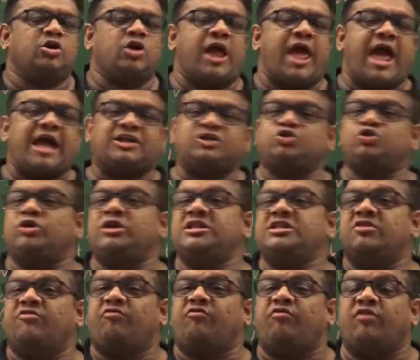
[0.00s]
actually
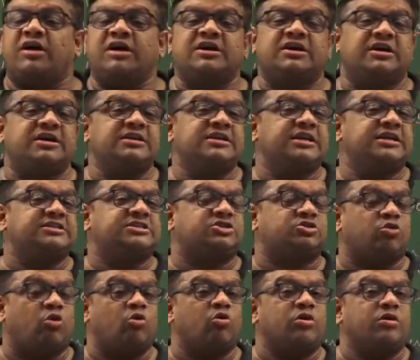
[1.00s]
the work done is
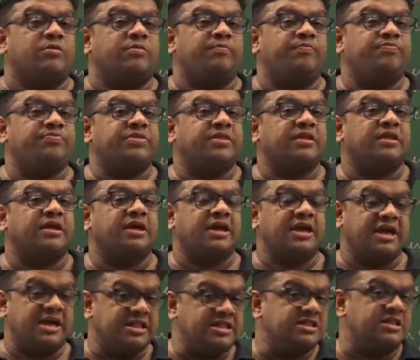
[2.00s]
stored in